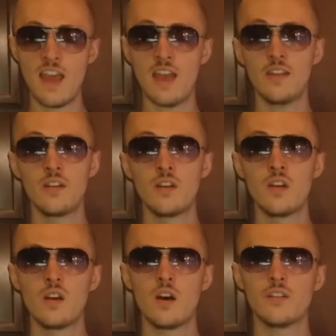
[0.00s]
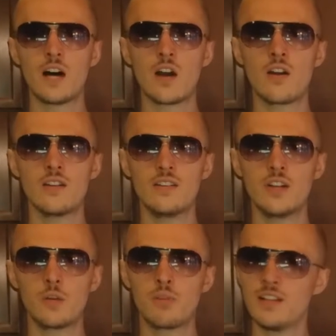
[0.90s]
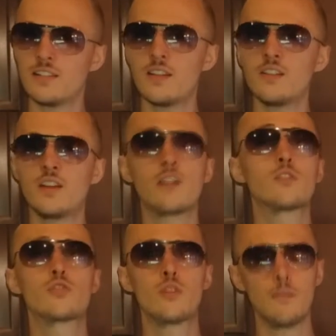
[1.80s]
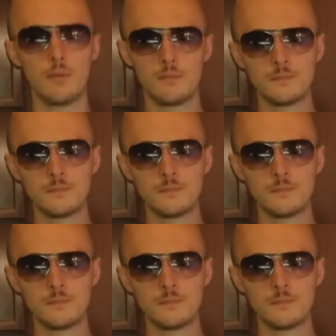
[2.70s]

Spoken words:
head of our dear President, Donald Trump.